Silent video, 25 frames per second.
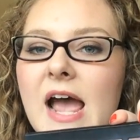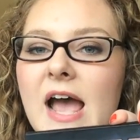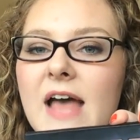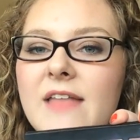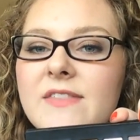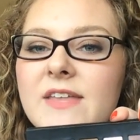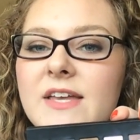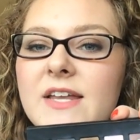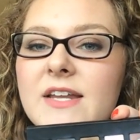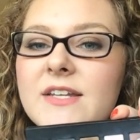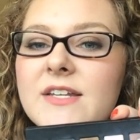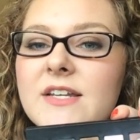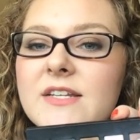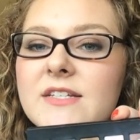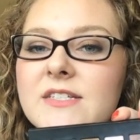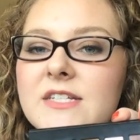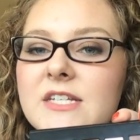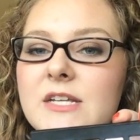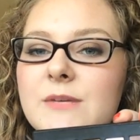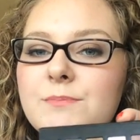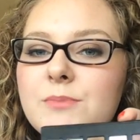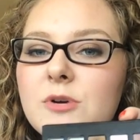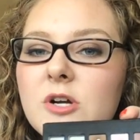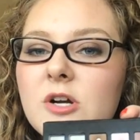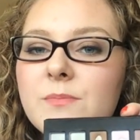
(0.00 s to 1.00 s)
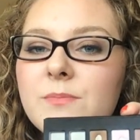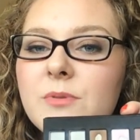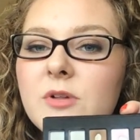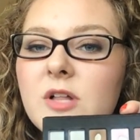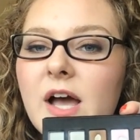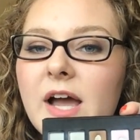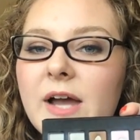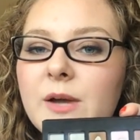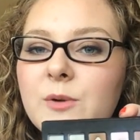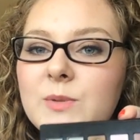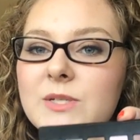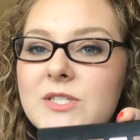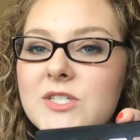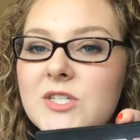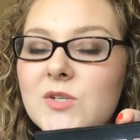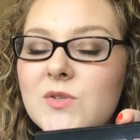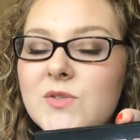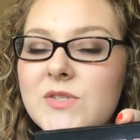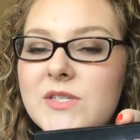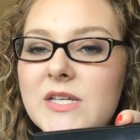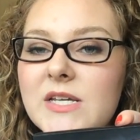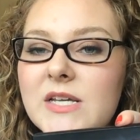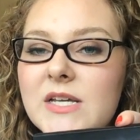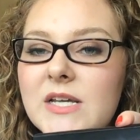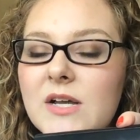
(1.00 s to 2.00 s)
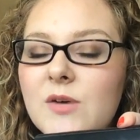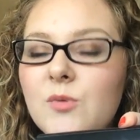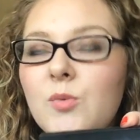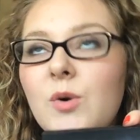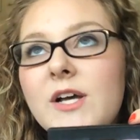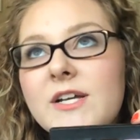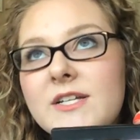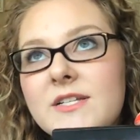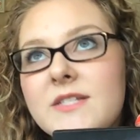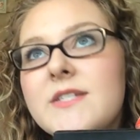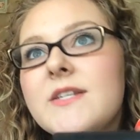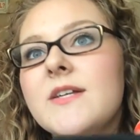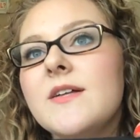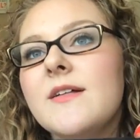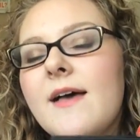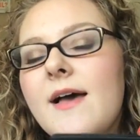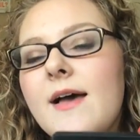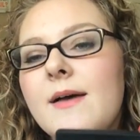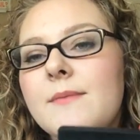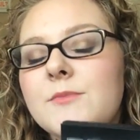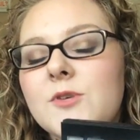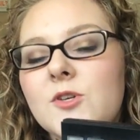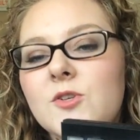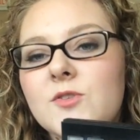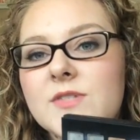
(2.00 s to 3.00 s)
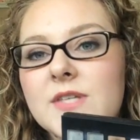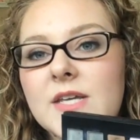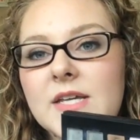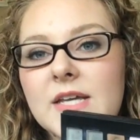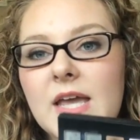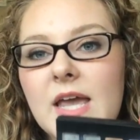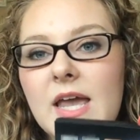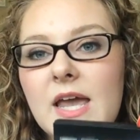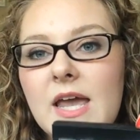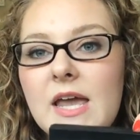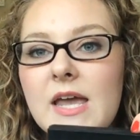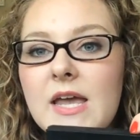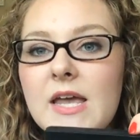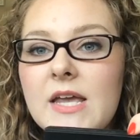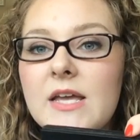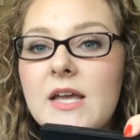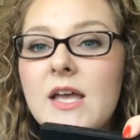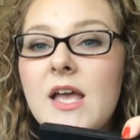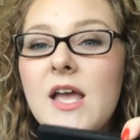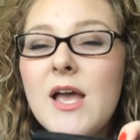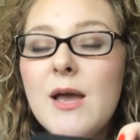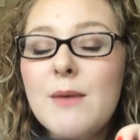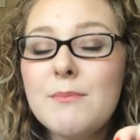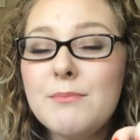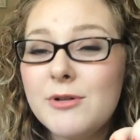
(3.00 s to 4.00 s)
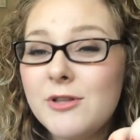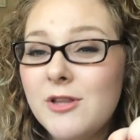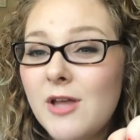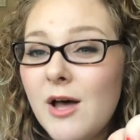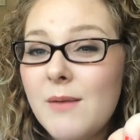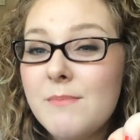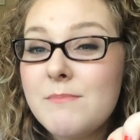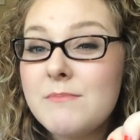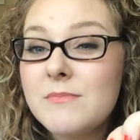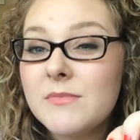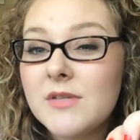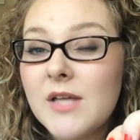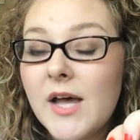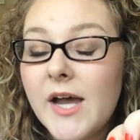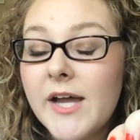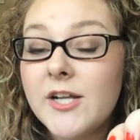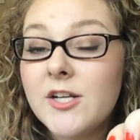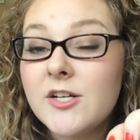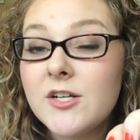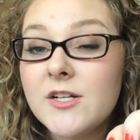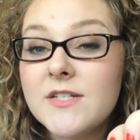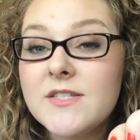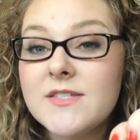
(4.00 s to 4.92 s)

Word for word: And then Deep Purple I was using, well I still am using a plum liner.